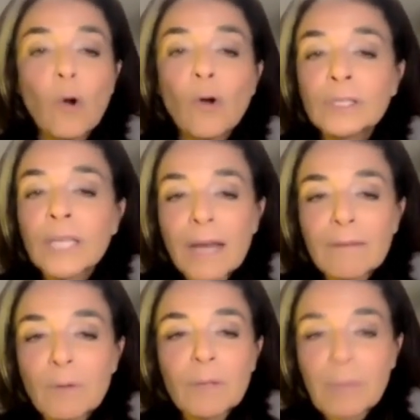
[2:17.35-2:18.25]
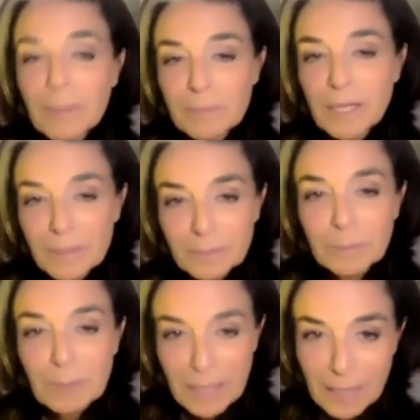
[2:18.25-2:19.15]
only have one peptide, it
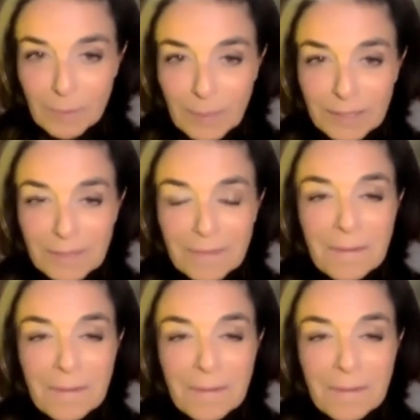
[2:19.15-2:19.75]
would be that one.